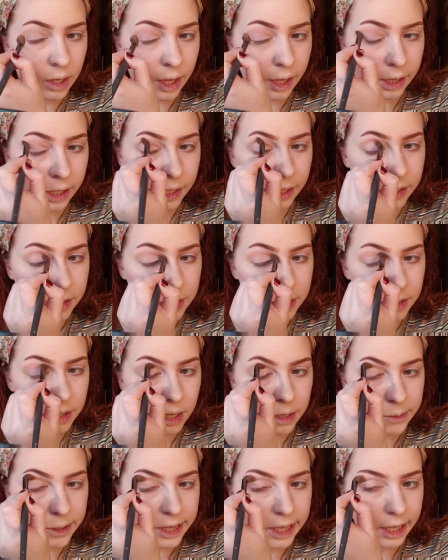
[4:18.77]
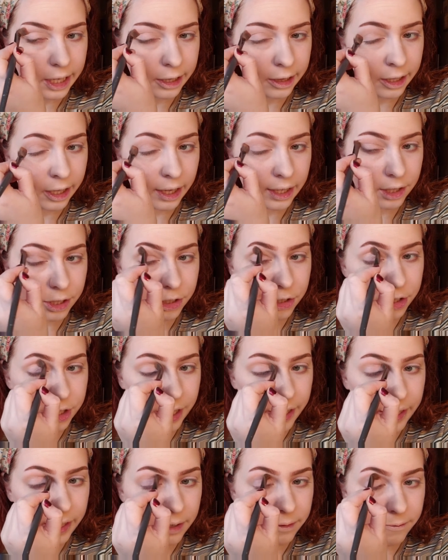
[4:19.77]
I like to start with a lighter
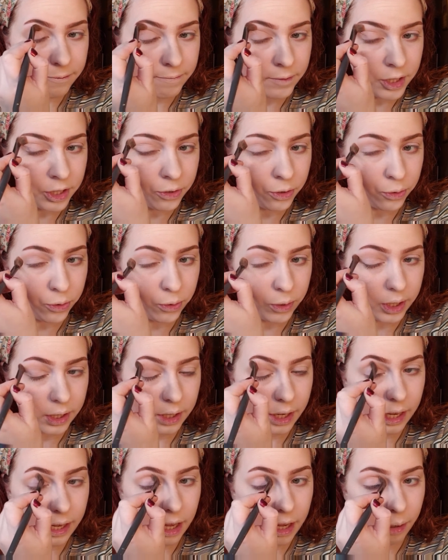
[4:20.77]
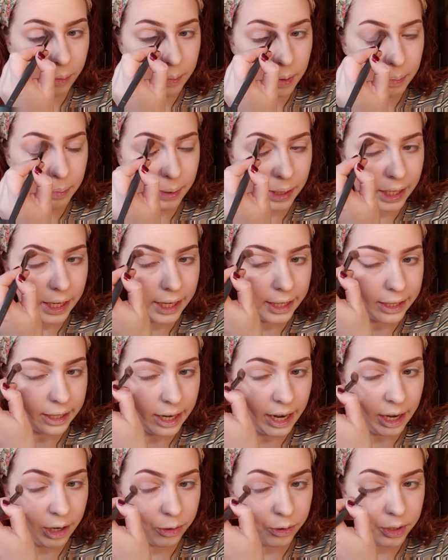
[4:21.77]
shade to help blend
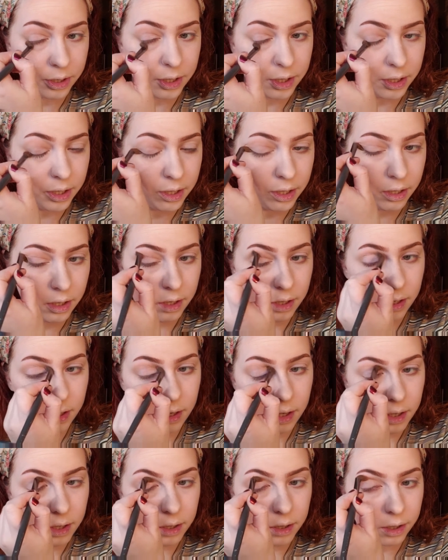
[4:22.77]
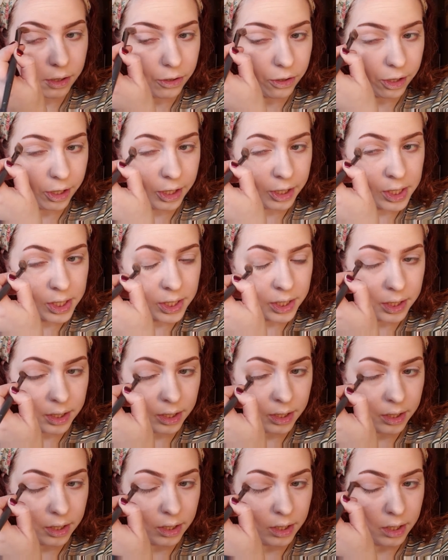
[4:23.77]
out the crease
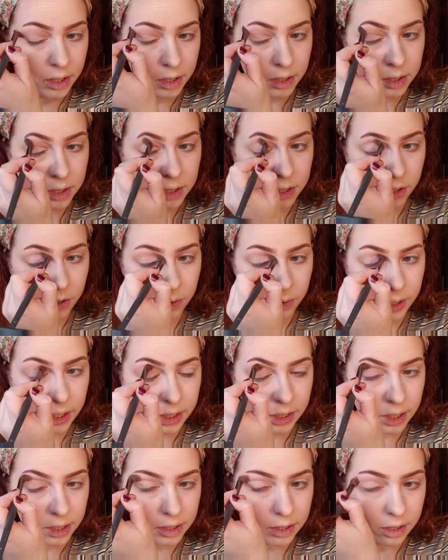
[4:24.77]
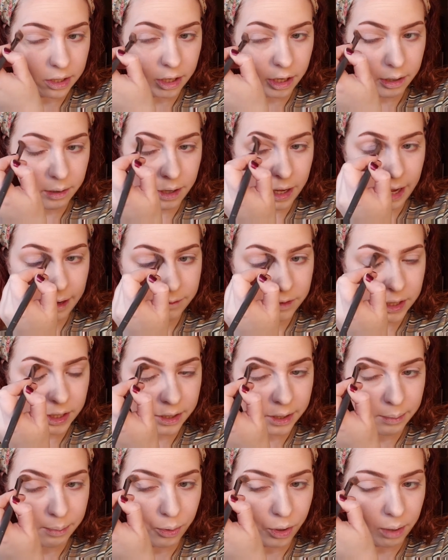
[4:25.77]
so it doesn't have
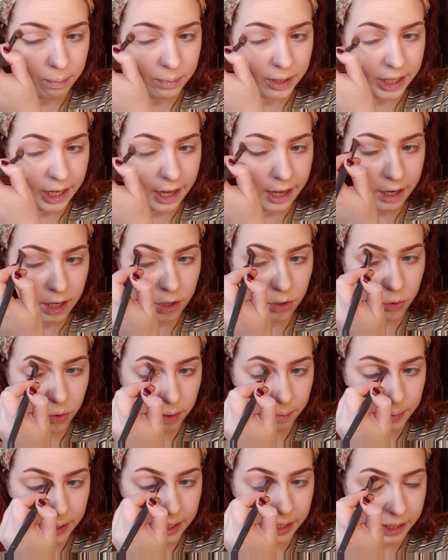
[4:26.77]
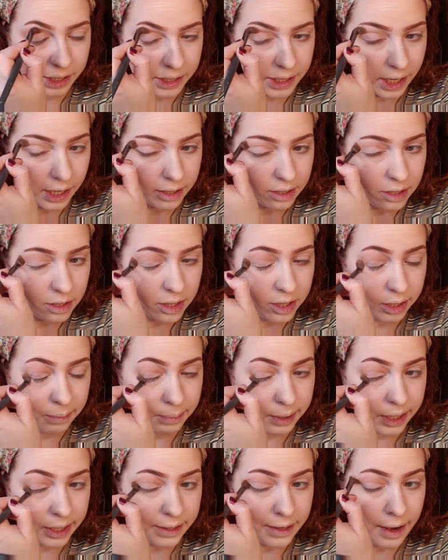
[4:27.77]
to abruptly end or be intensely
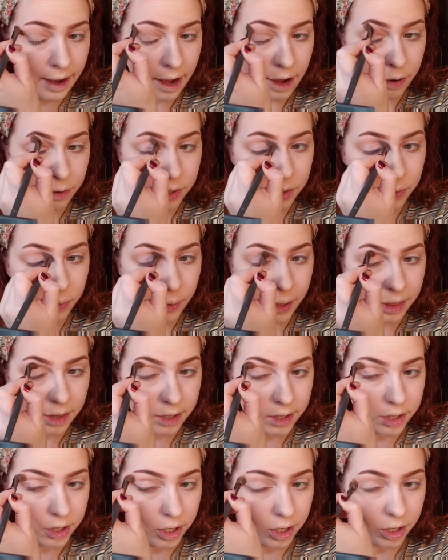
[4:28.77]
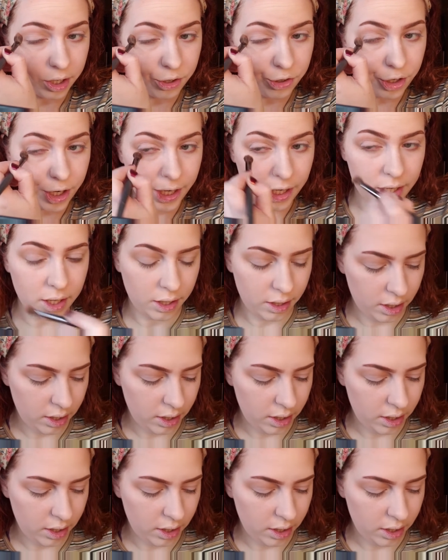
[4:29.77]
blended out with a darker shade.